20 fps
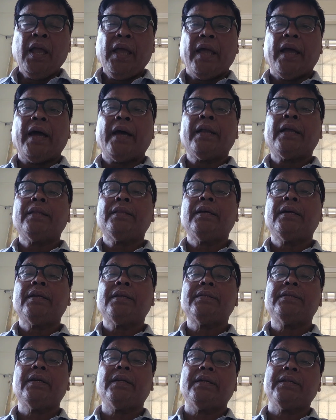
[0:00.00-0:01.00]
Another
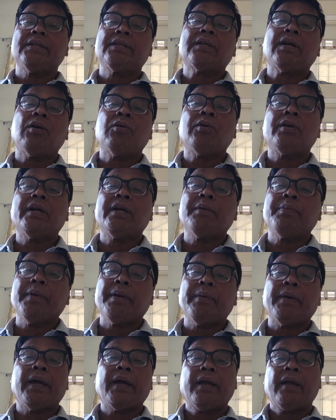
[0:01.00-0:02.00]
is the discounted
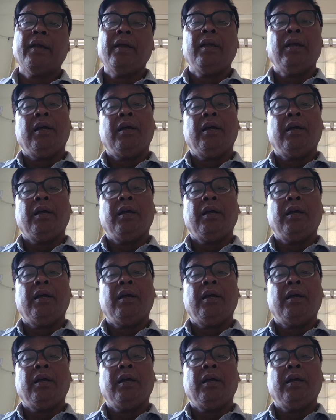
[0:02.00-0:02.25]
payback,